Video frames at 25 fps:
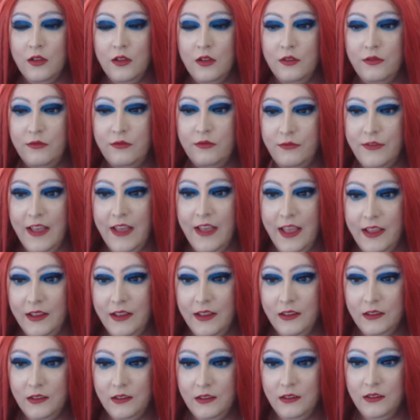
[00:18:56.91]
fit
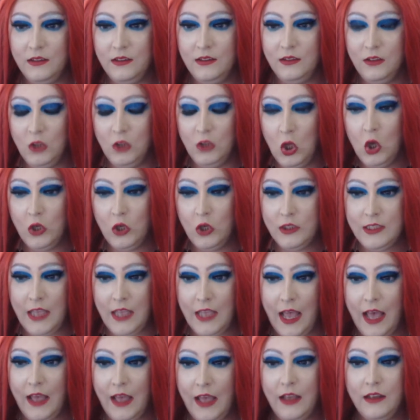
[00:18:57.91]
looked
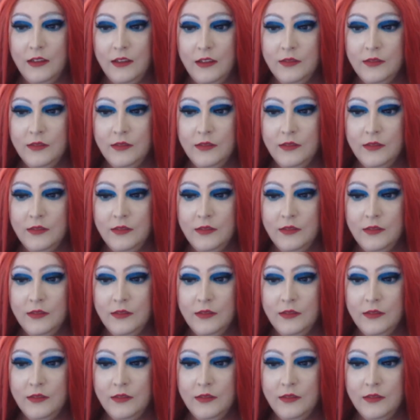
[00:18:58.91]
at.